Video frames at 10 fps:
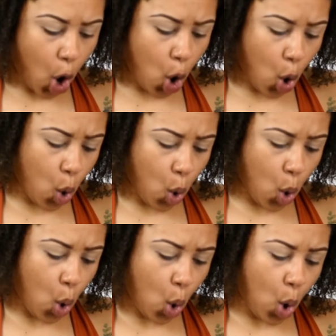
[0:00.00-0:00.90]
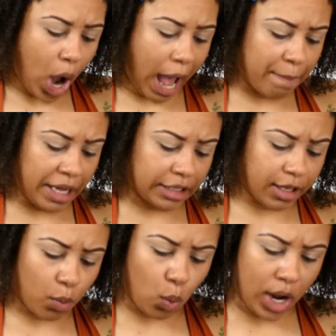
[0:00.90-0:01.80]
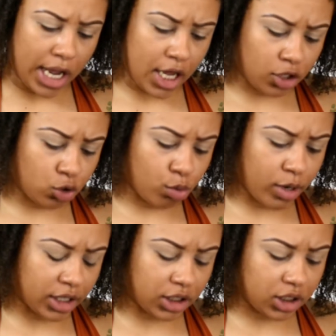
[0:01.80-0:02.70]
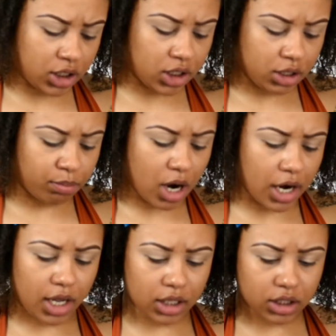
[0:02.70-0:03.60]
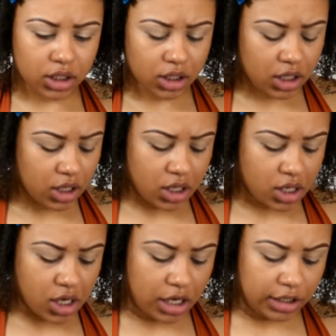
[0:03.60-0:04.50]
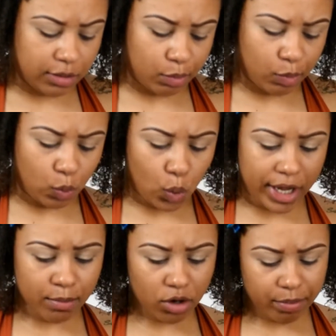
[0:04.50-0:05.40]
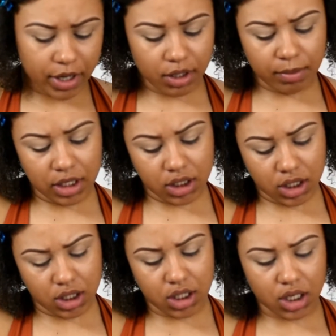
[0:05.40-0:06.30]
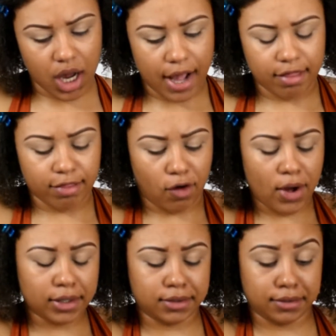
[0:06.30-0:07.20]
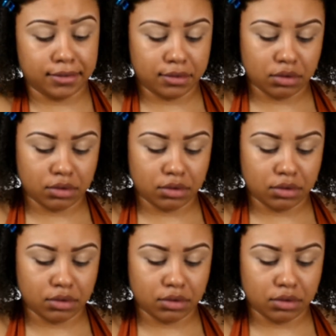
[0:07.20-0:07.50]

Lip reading: Oh, I picked up way too much product. It's way more pigmented than I thought.